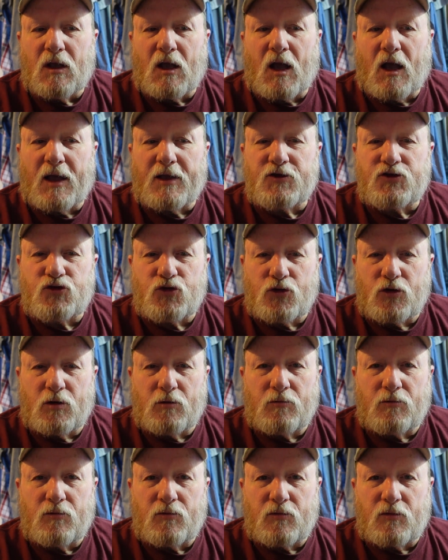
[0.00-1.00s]
I shoot
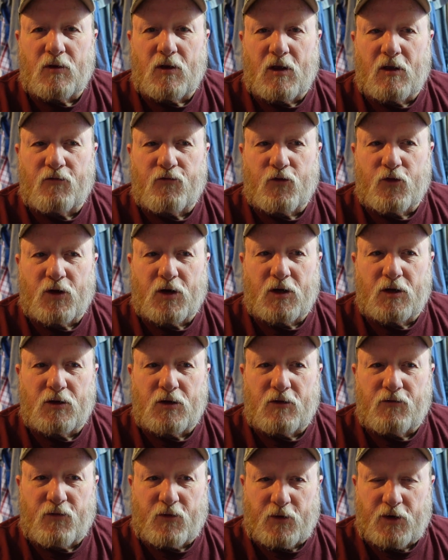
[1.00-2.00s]
them if we're
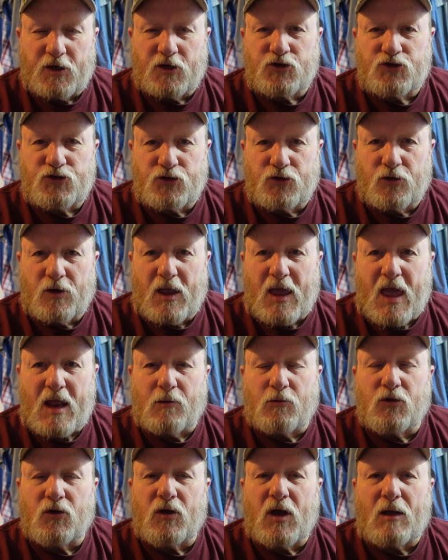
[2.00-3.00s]
gonna shoot an
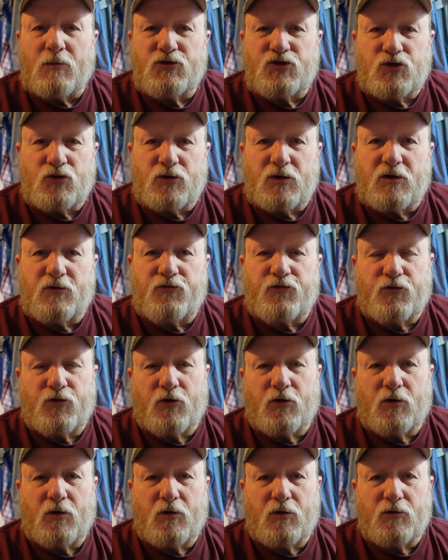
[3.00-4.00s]
animal. I'm shooting it
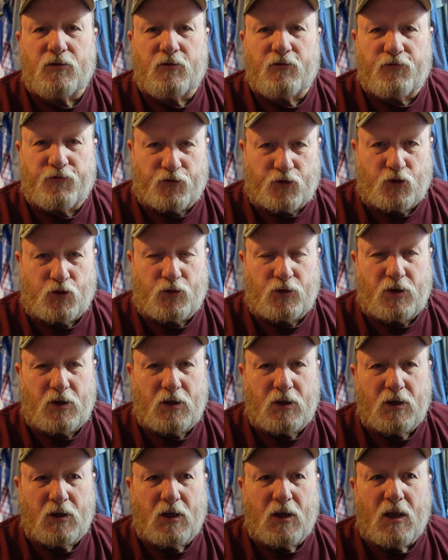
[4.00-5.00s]
for food,
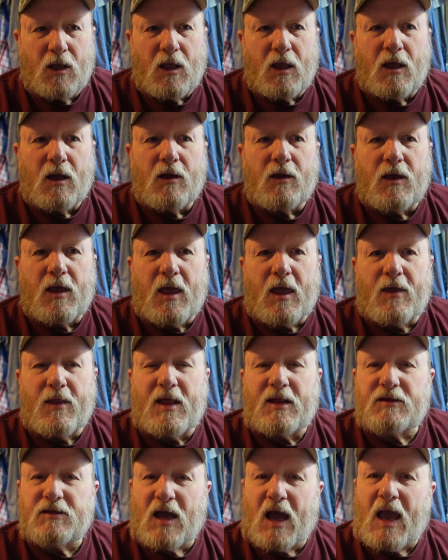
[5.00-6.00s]
and
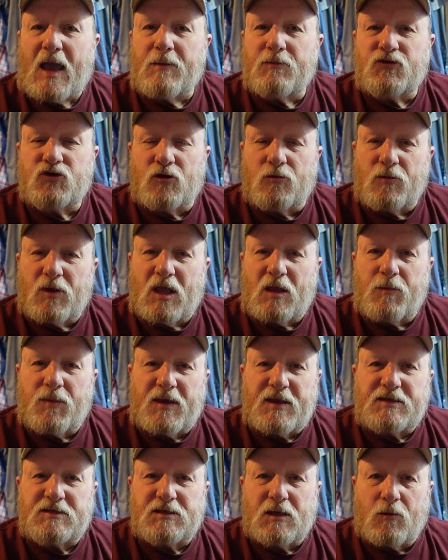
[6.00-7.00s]
at times there may
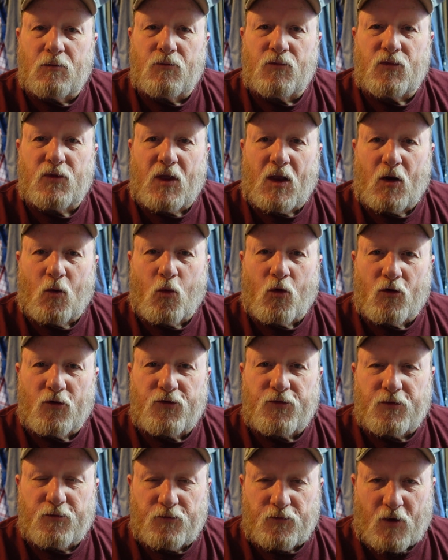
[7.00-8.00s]
be some that are
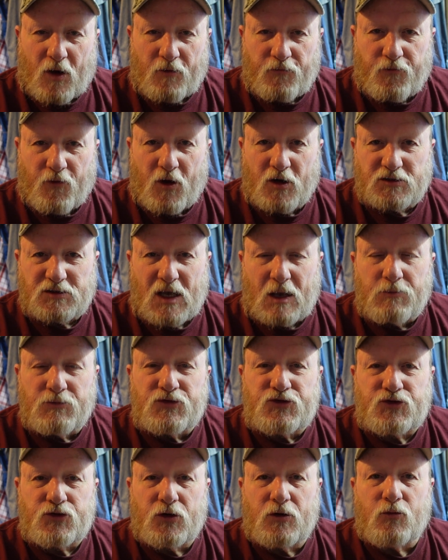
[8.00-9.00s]
worth, as far as I'm
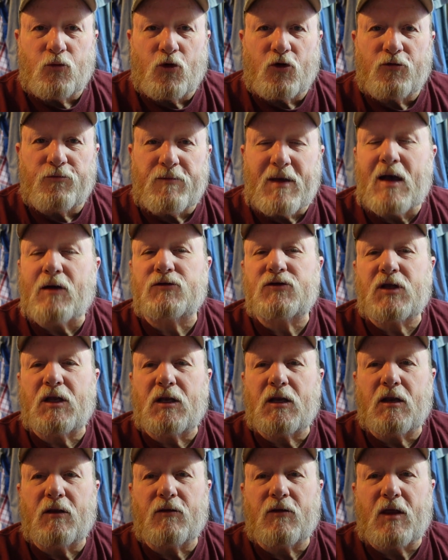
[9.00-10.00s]
concerned, worth
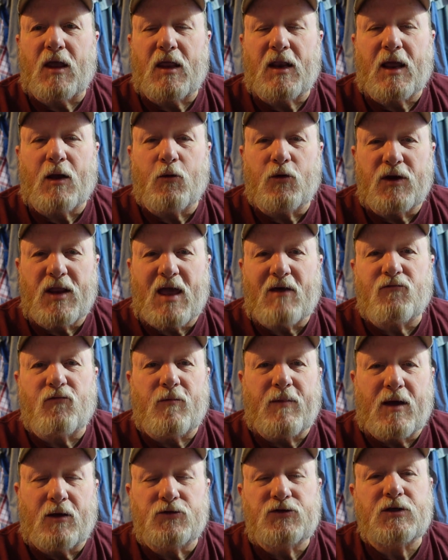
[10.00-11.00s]
mounting, and I would have them
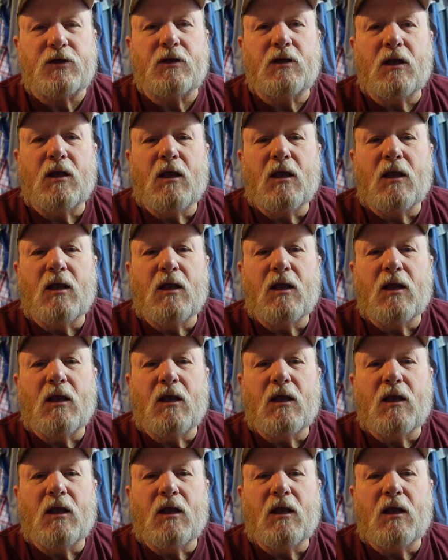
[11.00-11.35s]
mounted.